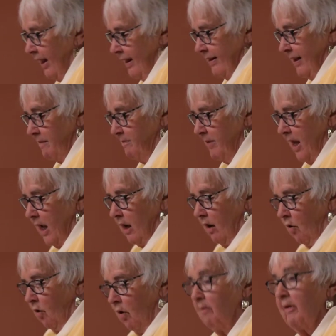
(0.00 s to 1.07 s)
that being a
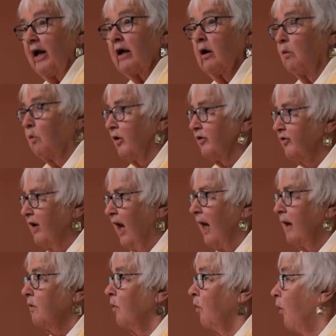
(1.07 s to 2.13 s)
homemaker was
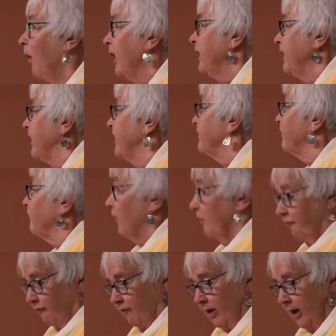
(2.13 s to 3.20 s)
not quite as
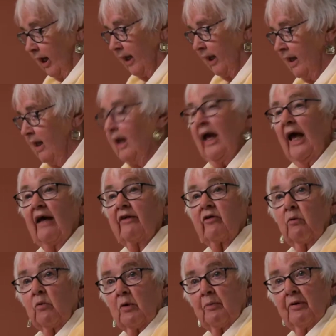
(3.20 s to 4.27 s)
fulfilling as
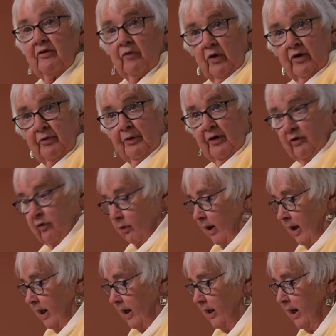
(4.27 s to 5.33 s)
it was
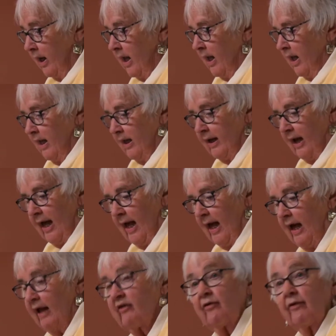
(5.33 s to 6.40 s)
portrayed in
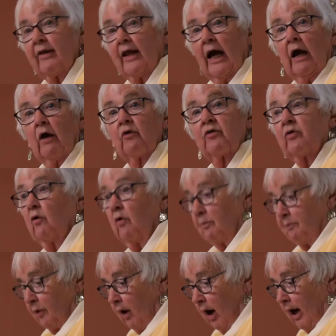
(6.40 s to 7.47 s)
ads for the
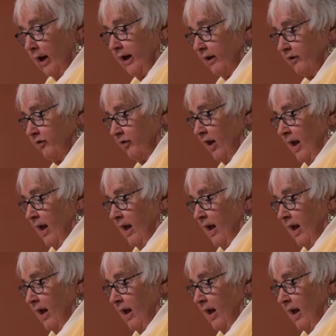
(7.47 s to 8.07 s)
household products,